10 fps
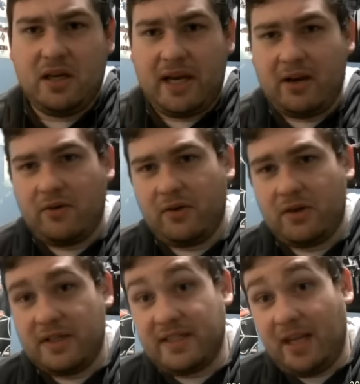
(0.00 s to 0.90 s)
However,
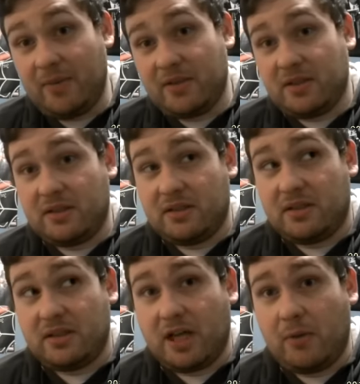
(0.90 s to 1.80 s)
his Amazon
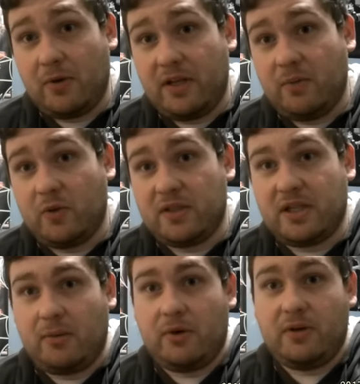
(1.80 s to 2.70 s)
uh, name was
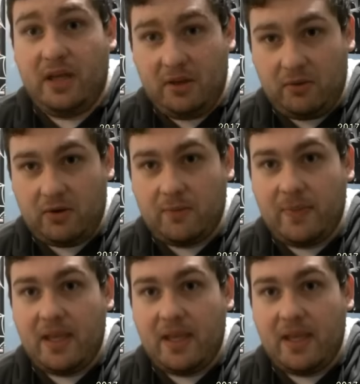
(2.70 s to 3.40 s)
Commoner Nero.